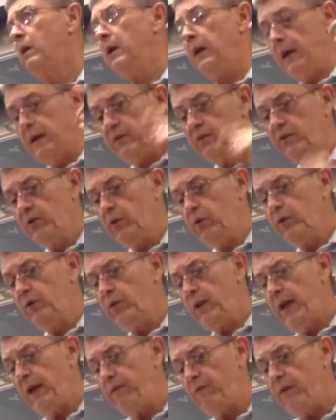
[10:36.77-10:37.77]
As soon as
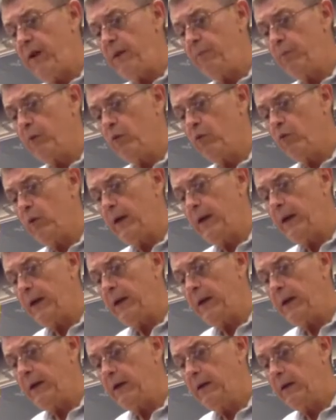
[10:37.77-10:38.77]
that vapor
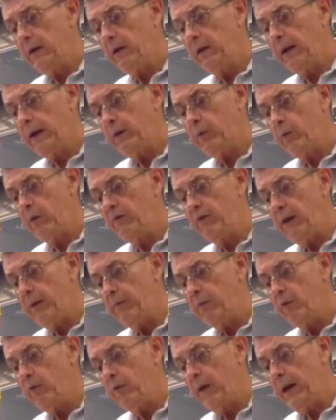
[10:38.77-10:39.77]
ring, liquid
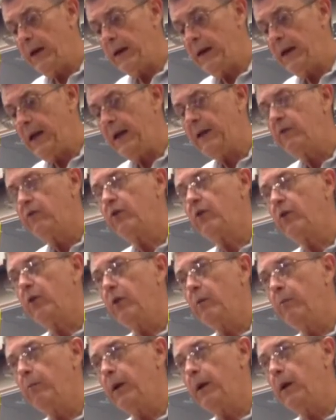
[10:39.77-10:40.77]
vapor ring, gets to
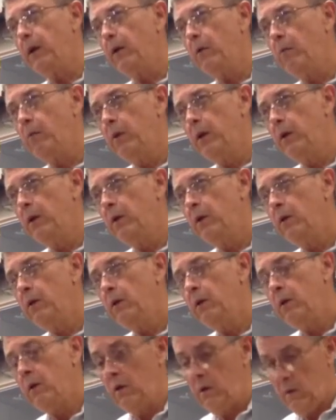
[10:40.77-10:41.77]
the bulb,
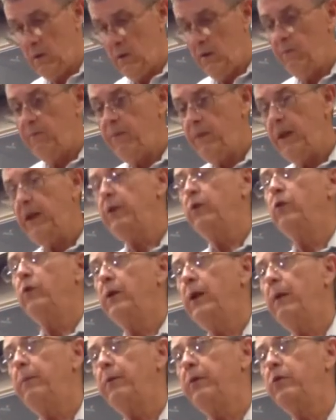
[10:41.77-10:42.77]
then your
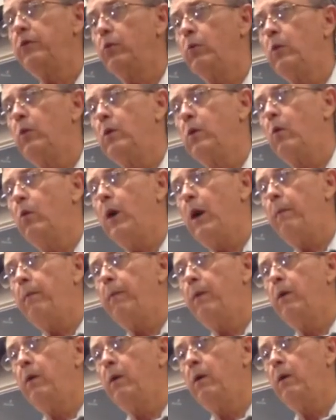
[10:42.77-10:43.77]
temperature will go up.
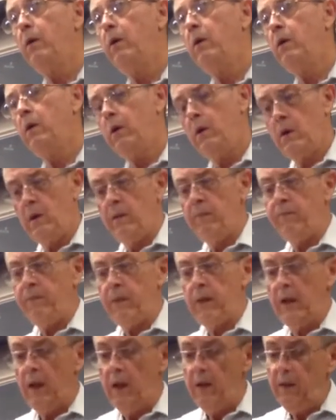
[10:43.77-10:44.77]

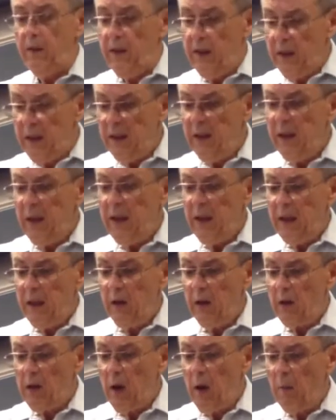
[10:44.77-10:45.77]
Then
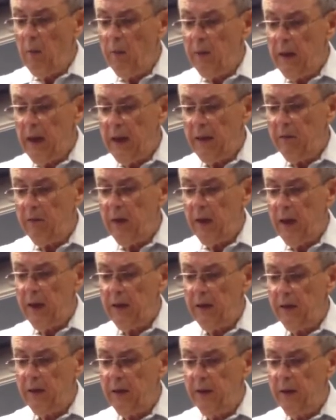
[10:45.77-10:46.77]
it'll come, that
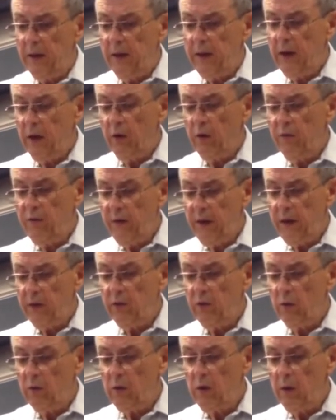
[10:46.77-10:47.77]

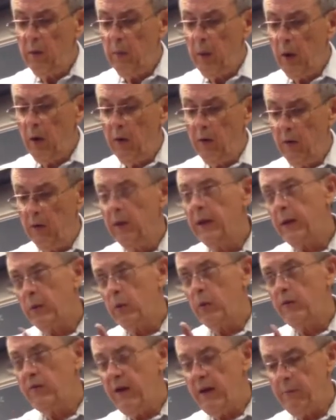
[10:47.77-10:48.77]
interface will come out, the
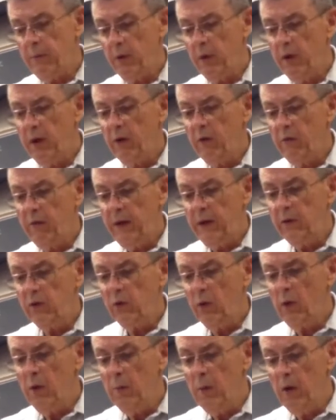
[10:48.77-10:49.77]
liquid vapor interface
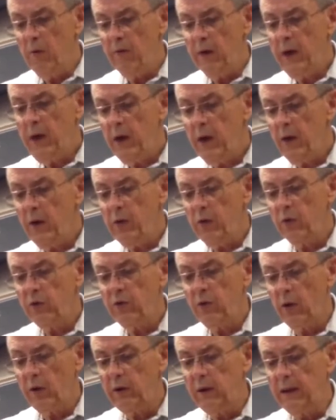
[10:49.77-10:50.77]
will come over here, and you'll
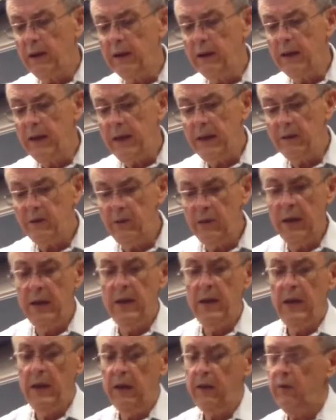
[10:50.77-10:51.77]
start to condense
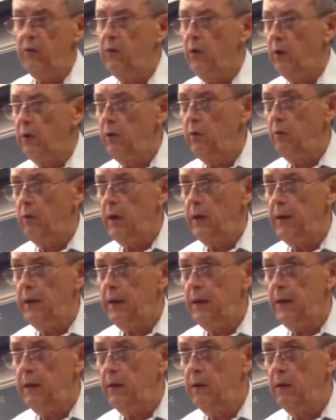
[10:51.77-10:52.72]
and start to run down.